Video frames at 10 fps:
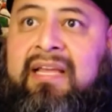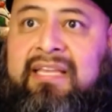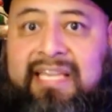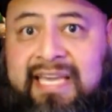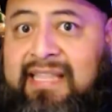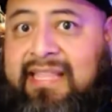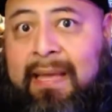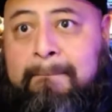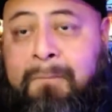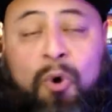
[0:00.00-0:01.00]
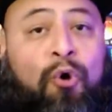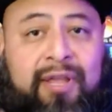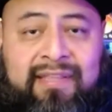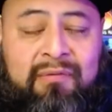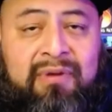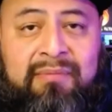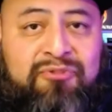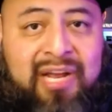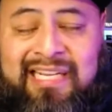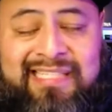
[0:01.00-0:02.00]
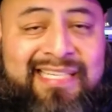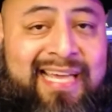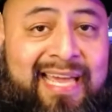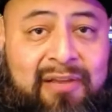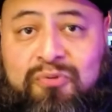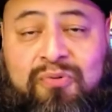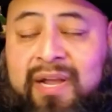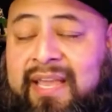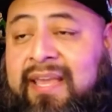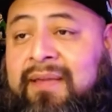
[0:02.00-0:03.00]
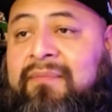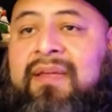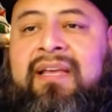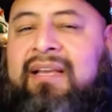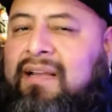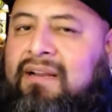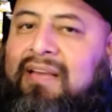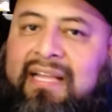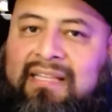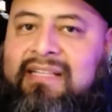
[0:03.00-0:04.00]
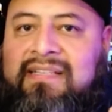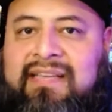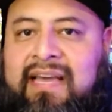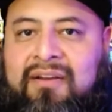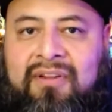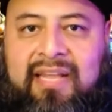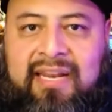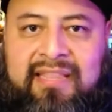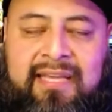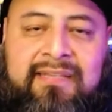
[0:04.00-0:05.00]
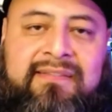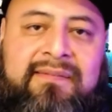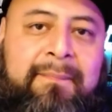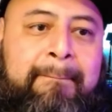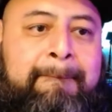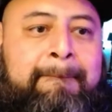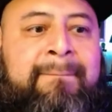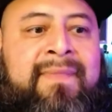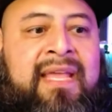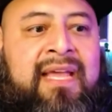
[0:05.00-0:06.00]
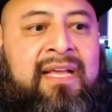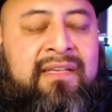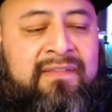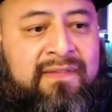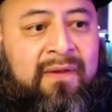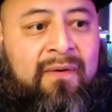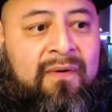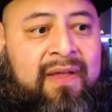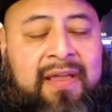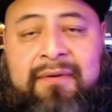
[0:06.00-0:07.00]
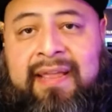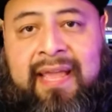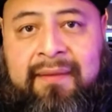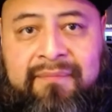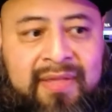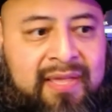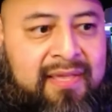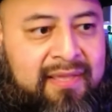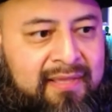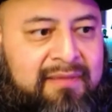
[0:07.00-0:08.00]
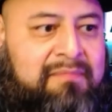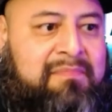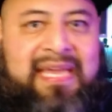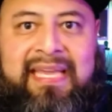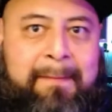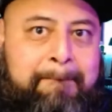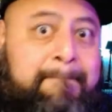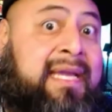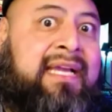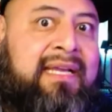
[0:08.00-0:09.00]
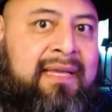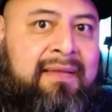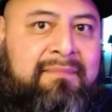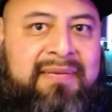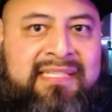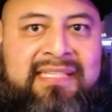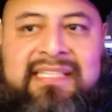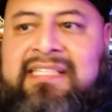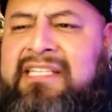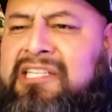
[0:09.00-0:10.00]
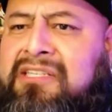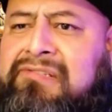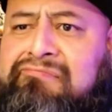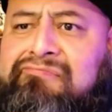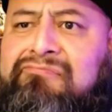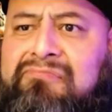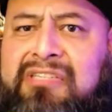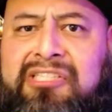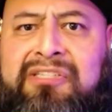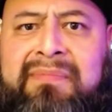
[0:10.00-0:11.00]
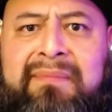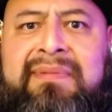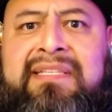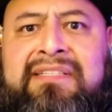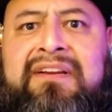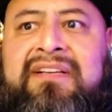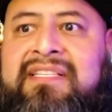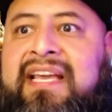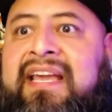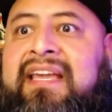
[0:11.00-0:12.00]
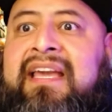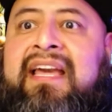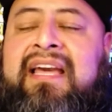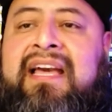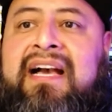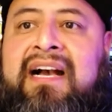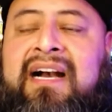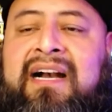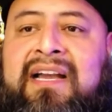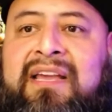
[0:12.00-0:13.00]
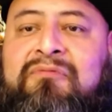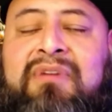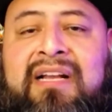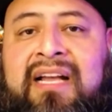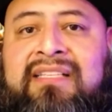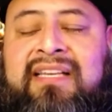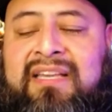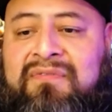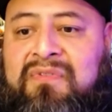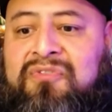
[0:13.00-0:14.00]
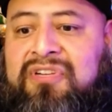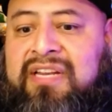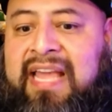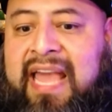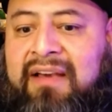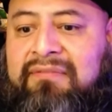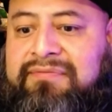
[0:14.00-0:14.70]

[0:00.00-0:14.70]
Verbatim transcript: get that point of what I'm trying to say and who I am? You know, you have to decide a whole lot of things. So here I am making big business decision. Hmm, what should my business card say? Uh, and what contact info should it have?